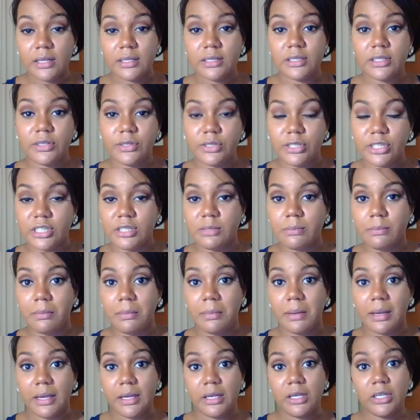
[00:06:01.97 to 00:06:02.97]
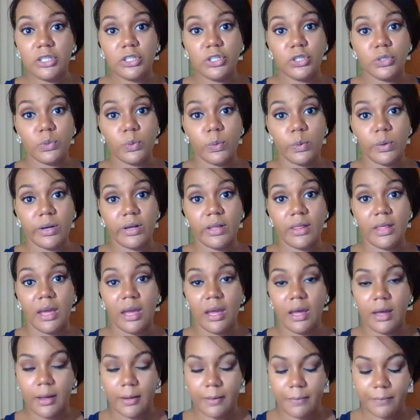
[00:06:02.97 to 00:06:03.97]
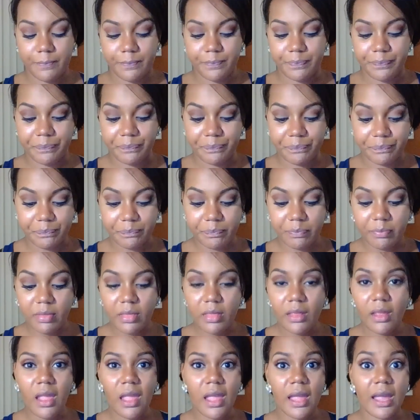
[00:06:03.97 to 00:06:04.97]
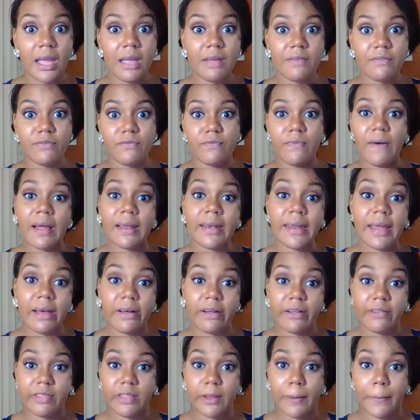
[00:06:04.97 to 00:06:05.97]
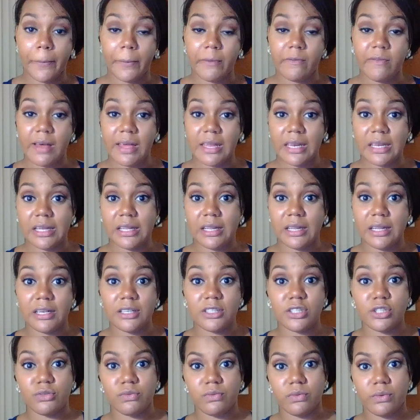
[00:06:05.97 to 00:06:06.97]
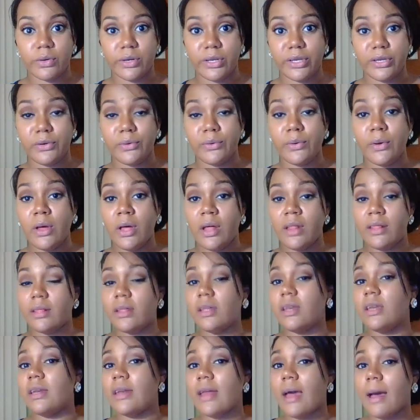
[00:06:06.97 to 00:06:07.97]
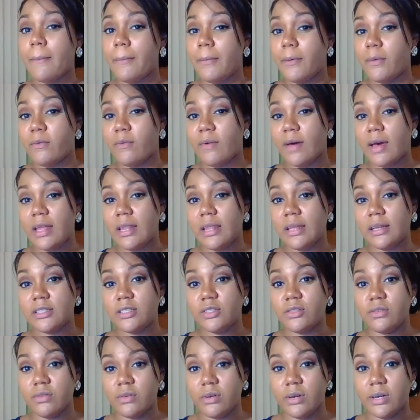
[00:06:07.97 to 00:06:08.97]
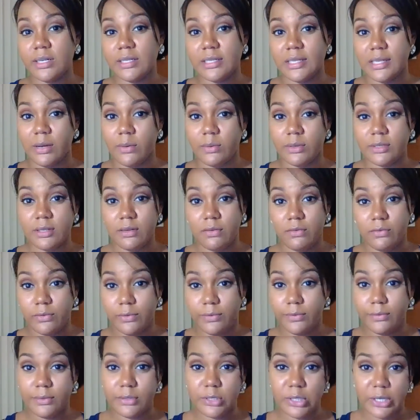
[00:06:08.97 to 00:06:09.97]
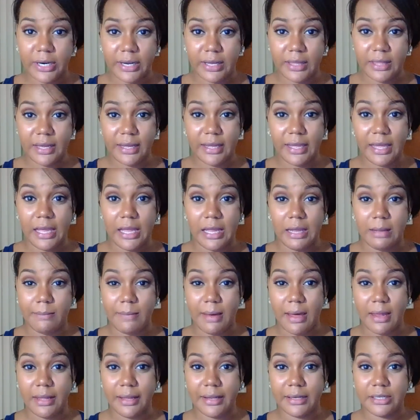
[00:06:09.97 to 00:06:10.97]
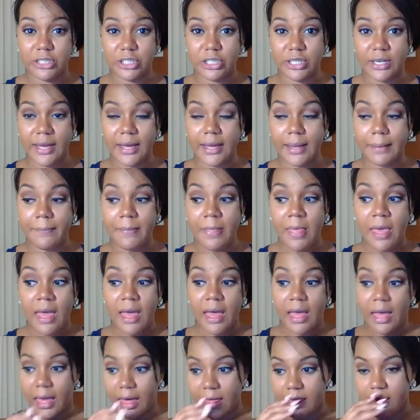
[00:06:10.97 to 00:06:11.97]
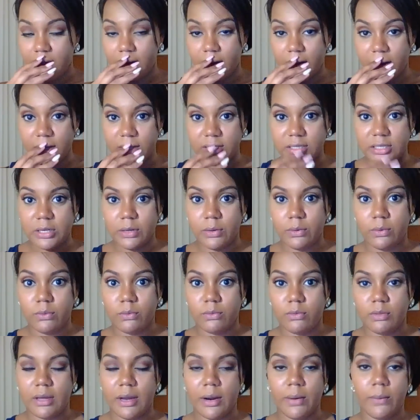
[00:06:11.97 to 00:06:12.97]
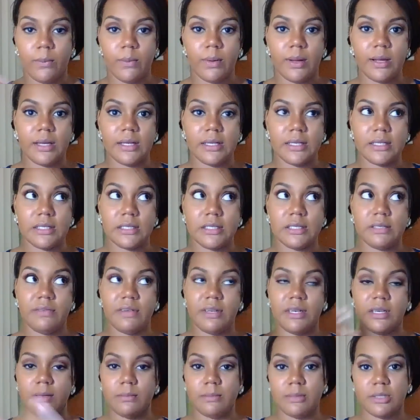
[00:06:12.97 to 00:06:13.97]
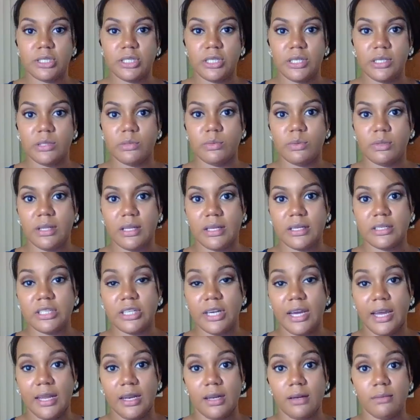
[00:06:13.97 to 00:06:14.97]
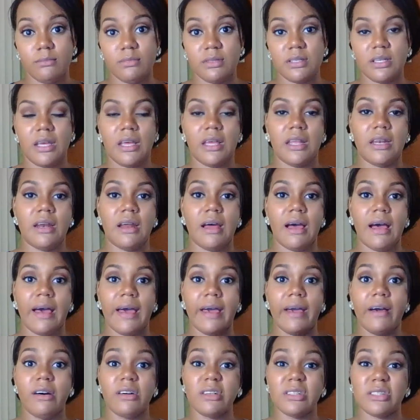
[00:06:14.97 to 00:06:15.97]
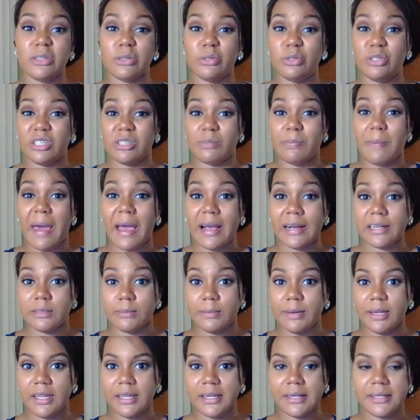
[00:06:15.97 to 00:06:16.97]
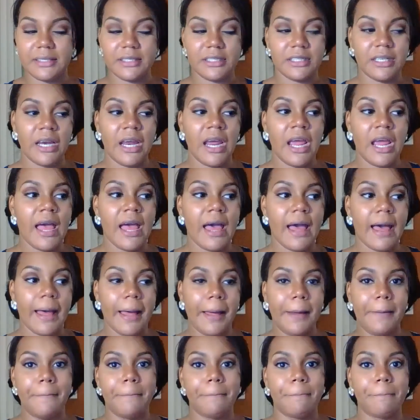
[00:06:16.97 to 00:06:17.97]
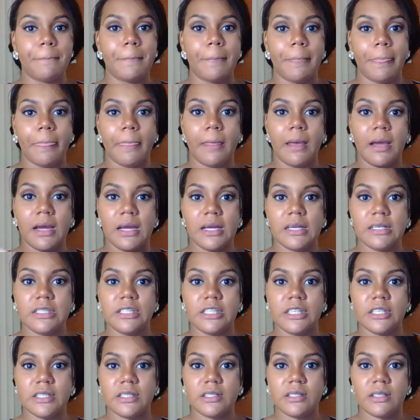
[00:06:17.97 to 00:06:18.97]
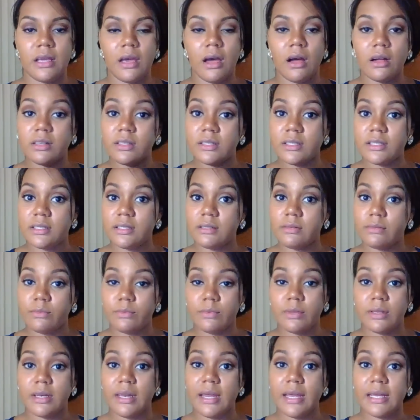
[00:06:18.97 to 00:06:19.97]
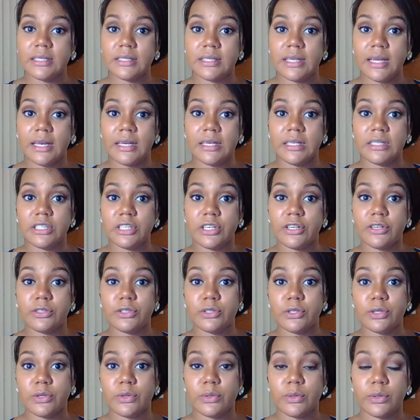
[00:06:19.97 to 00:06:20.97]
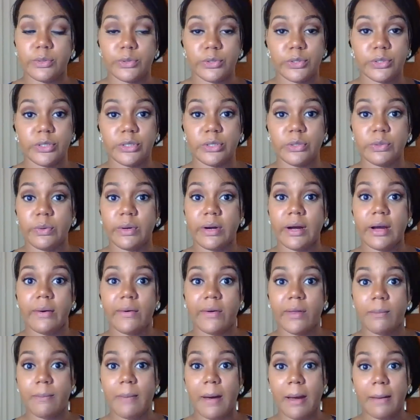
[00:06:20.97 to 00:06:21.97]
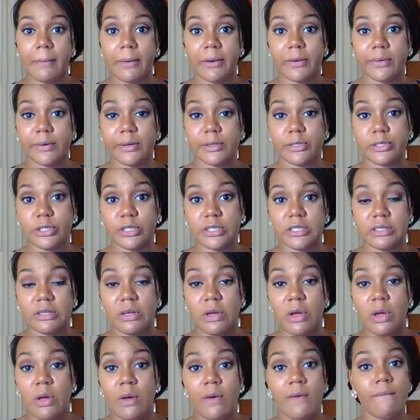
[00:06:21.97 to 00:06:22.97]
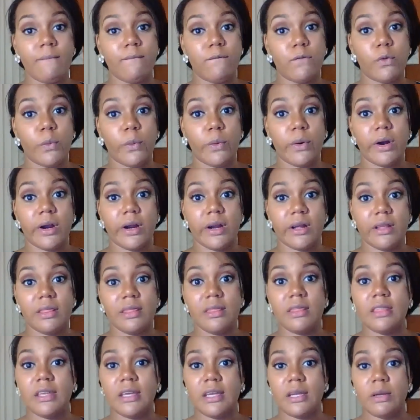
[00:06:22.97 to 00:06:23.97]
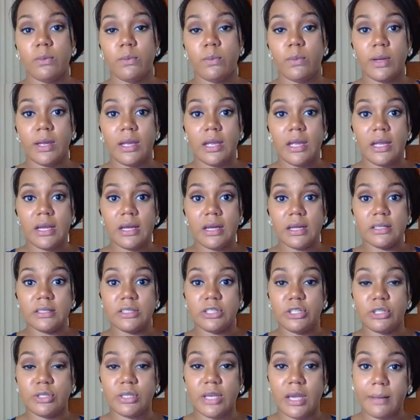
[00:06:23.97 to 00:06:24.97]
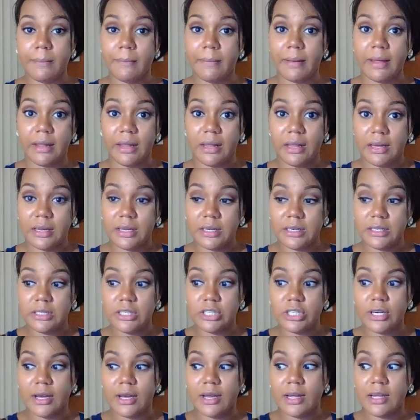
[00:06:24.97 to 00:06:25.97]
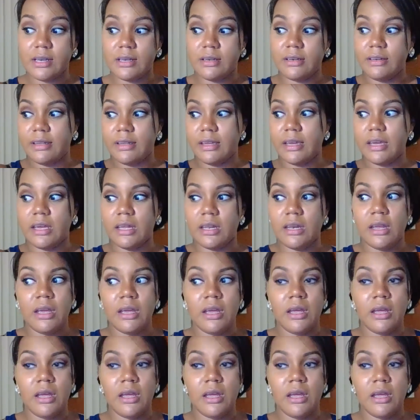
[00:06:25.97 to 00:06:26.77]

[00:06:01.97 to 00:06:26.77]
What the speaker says: So just make sure that and find out if they're providing lunch for you. They did not provide lunch for us. There was a food truck that came at lunchtime, and then also there was vending machines with lunch items, and I also just packed my lunch. Um, I just on the days that I need to go to the grocery store, I would buy my groceries for the week to take my lunch. I'd get